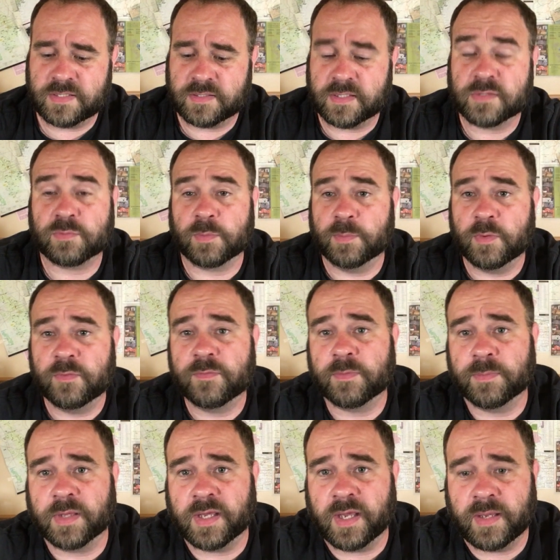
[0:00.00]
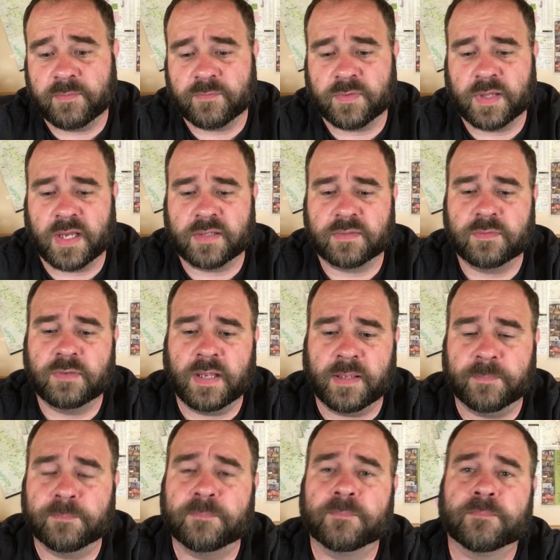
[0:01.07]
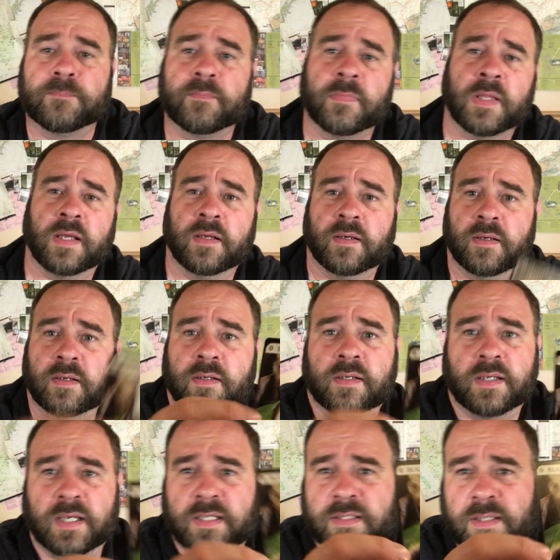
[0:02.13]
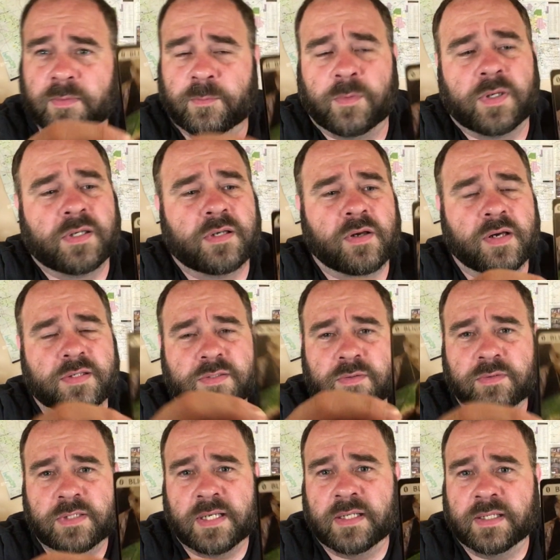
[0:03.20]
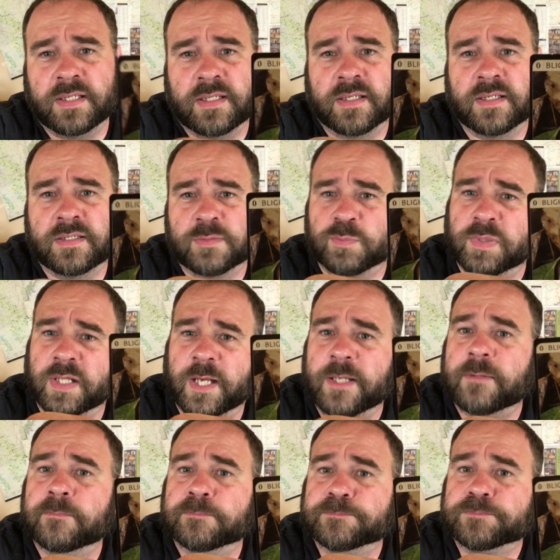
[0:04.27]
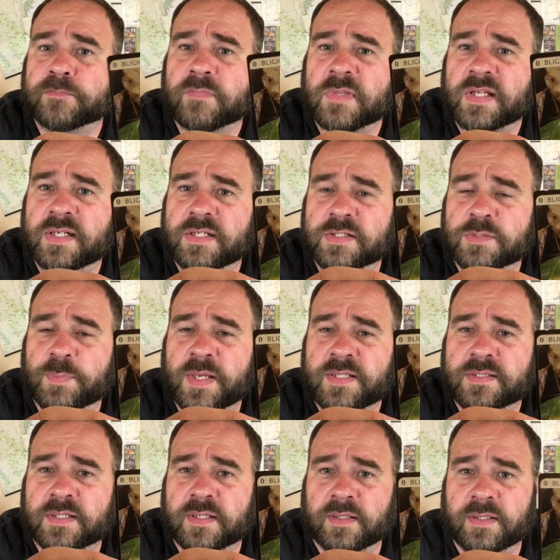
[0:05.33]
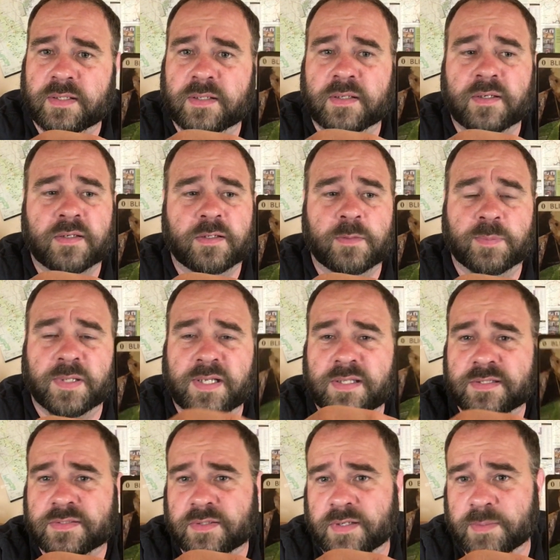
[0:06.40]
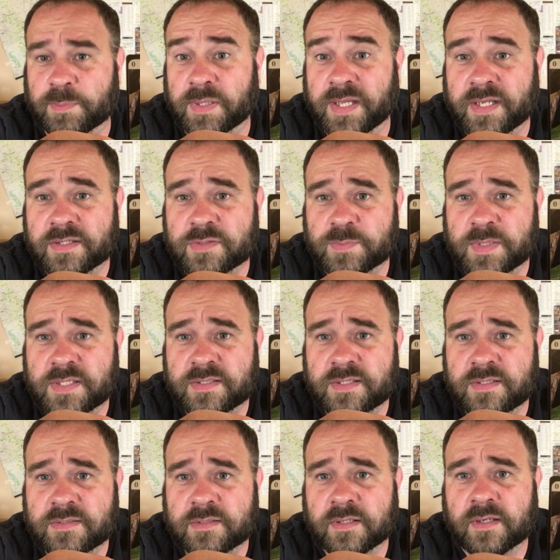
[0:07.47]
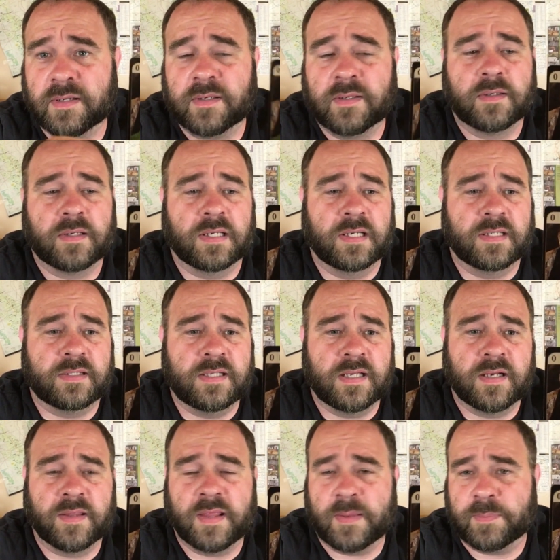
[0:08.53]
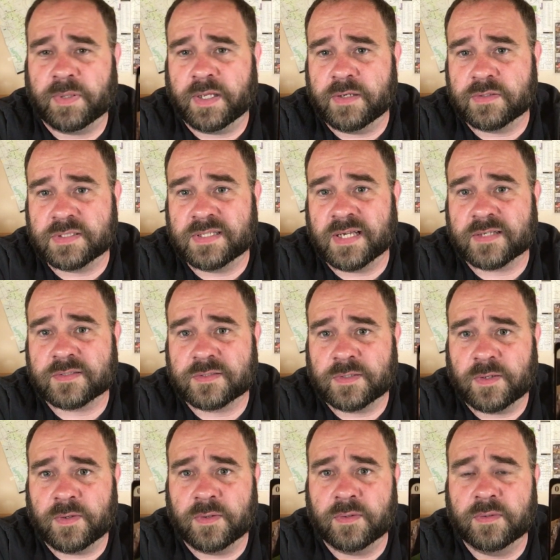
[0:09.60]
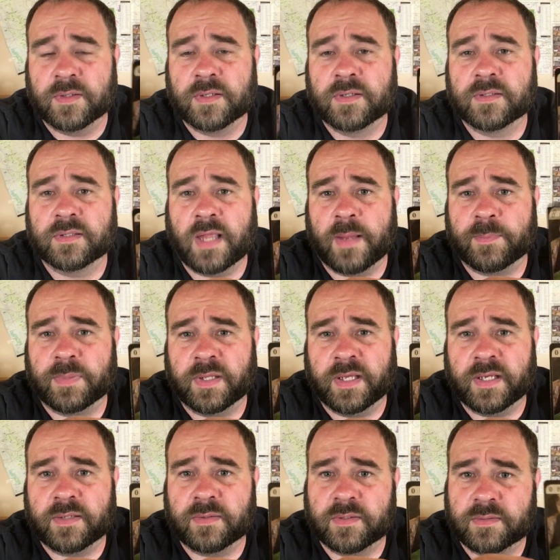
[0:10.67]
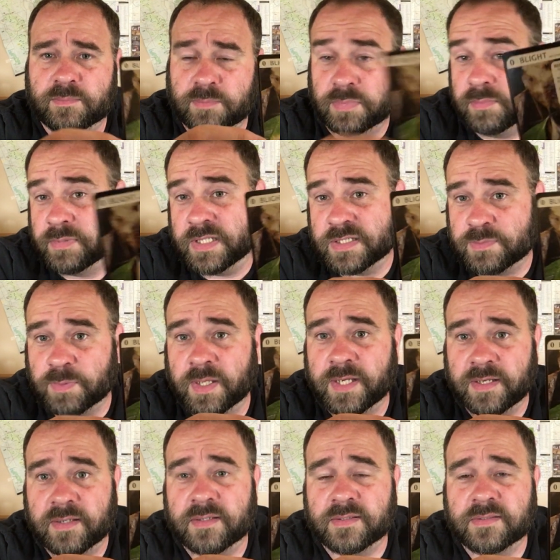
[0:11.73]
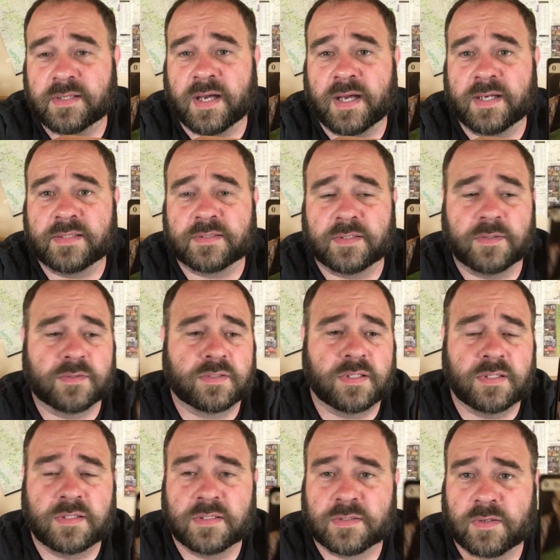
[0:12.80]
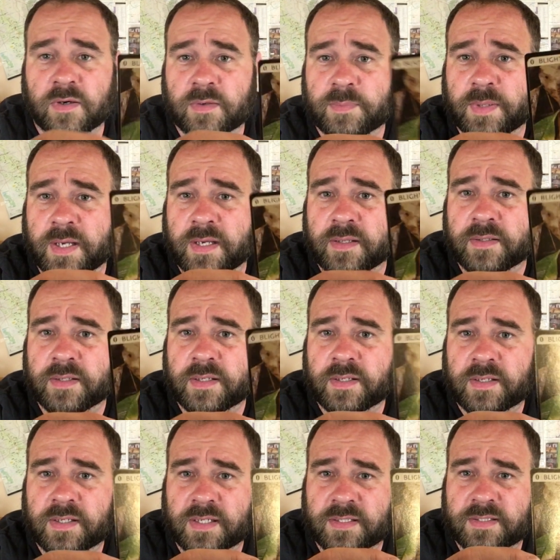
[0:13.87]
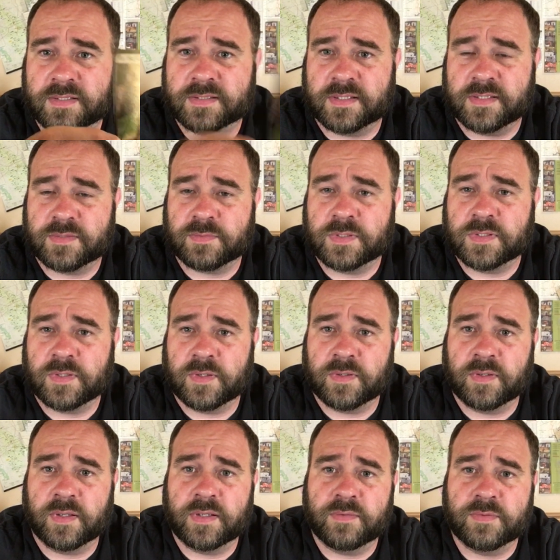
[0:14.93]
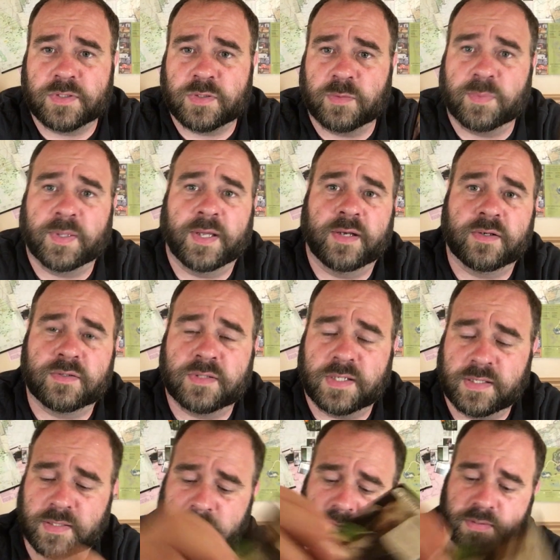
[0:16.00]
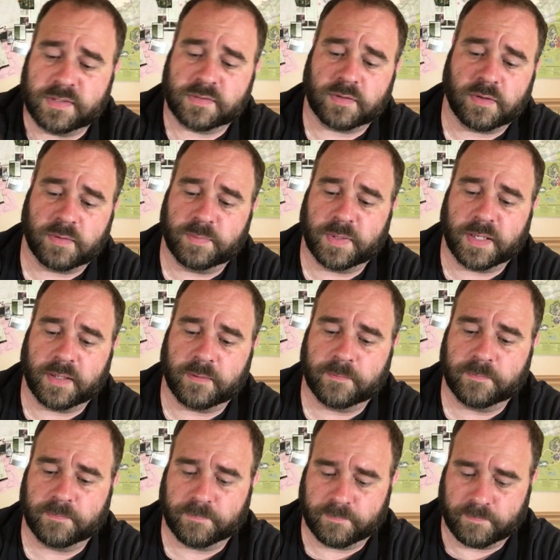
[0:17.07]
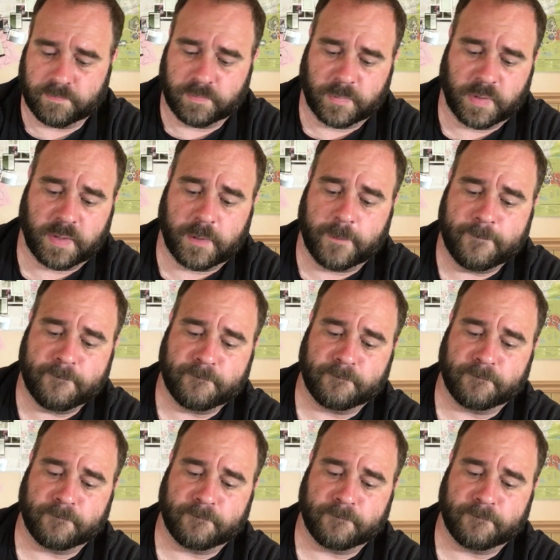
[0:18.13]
gets removed from the game for that game. And then one not so deadly is Blight. And it's basically, you play this on a plant species, and at the end of that player's next turn, that plant gets blighted, it dies, it goes to the discard pile, and this gets returned to the original player in their discard pile. Okay,